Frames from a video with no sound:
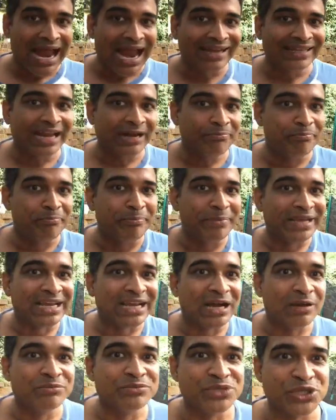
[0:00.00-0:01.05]
And that
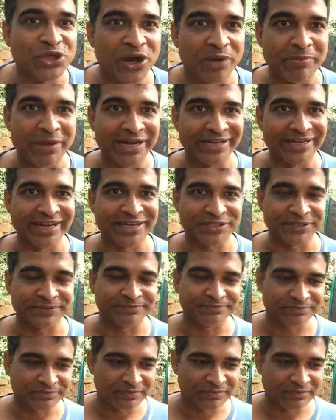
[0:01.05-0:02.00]
becomes your meditation.